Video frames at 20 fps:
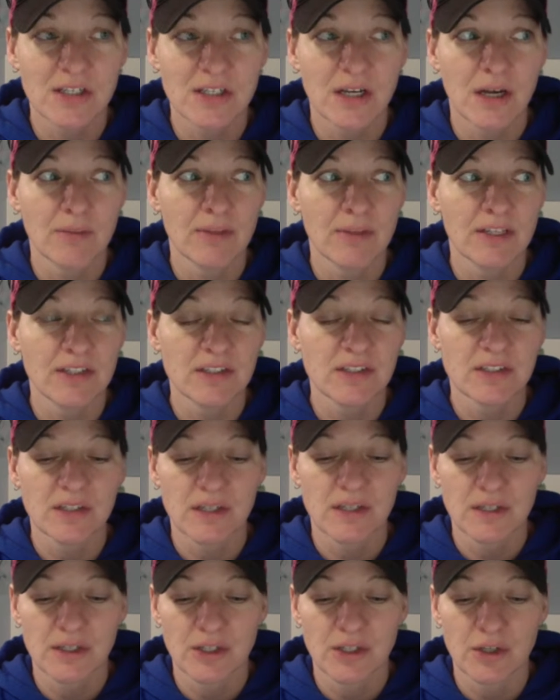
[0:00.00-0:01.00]
That's
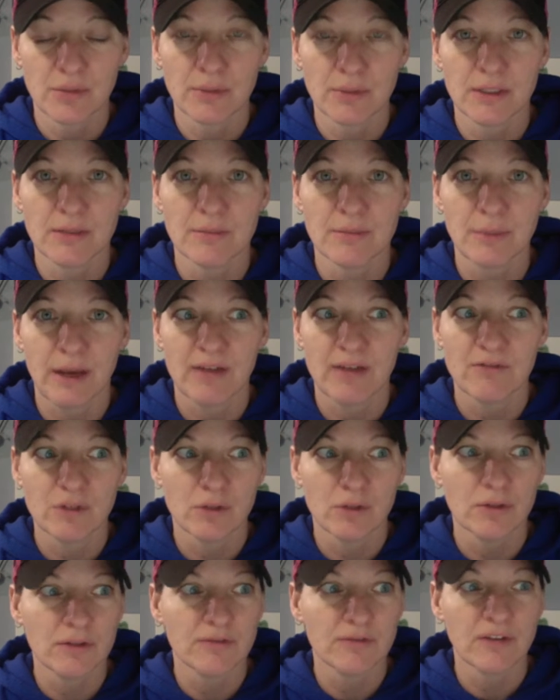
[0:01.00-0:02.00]
the human
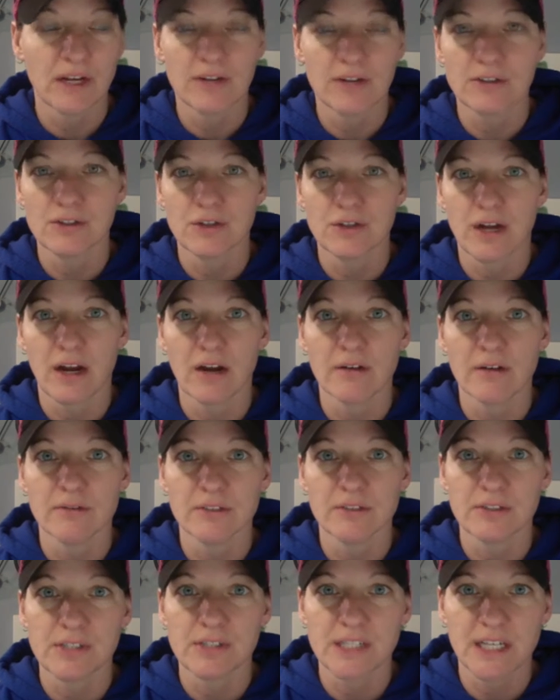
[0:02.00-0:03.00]
papillomavirus, or however
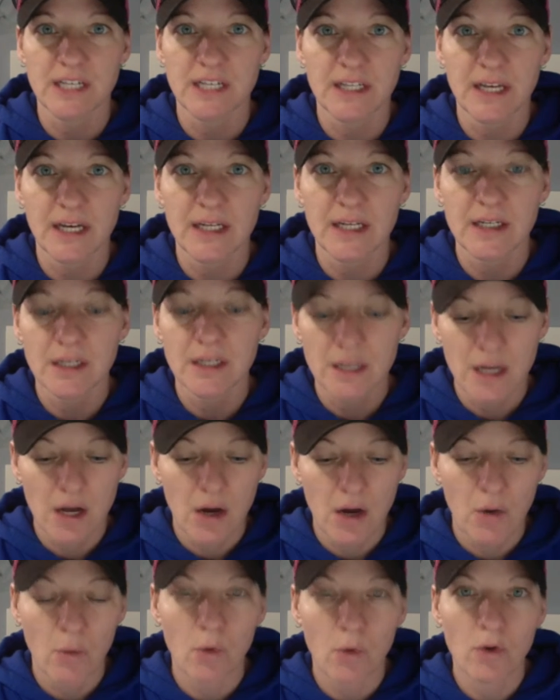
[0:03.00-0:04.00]
you say that.
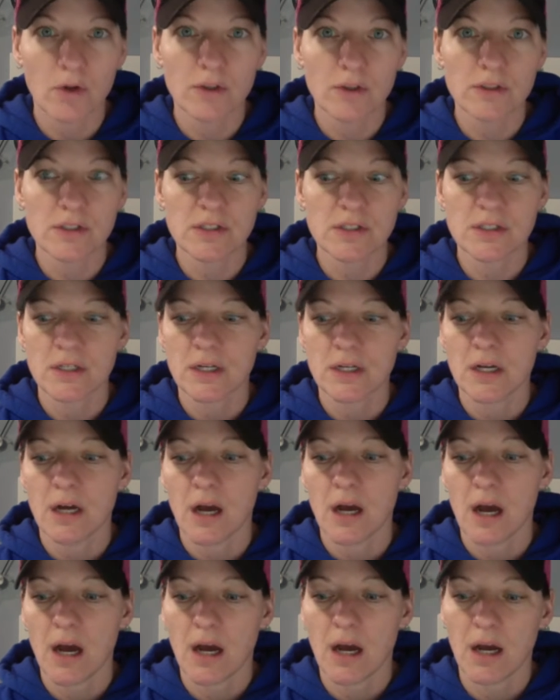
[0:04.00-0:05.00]
Warts,
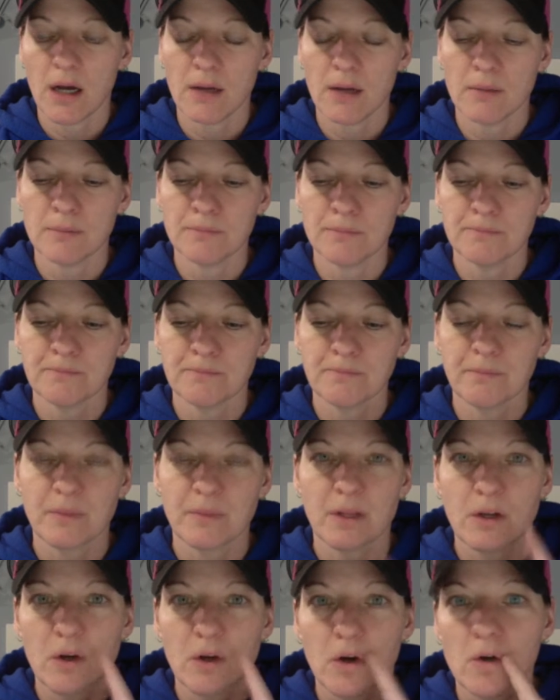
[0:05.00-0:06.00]

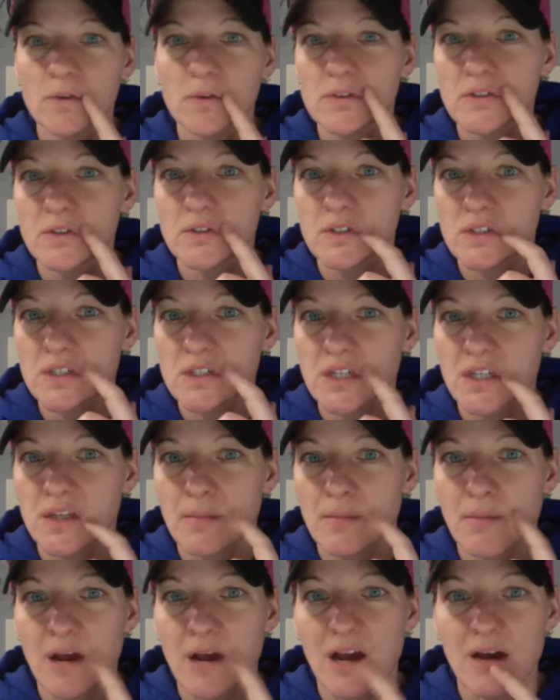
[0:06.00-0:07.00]
cold sores on the
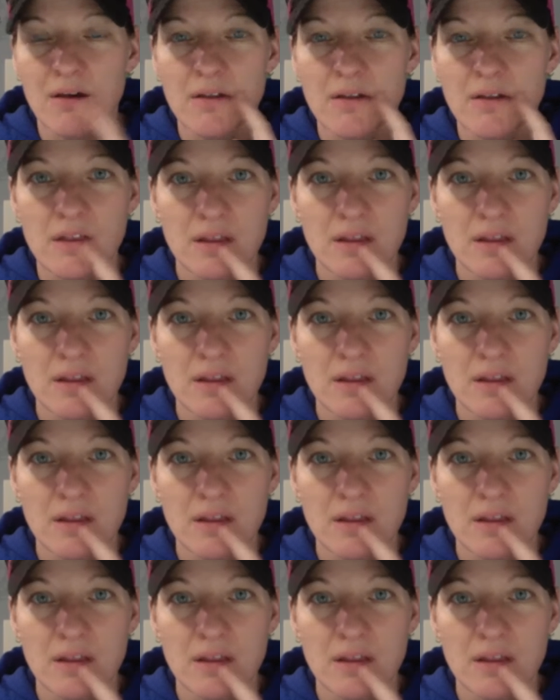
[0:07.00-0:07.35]
mouth.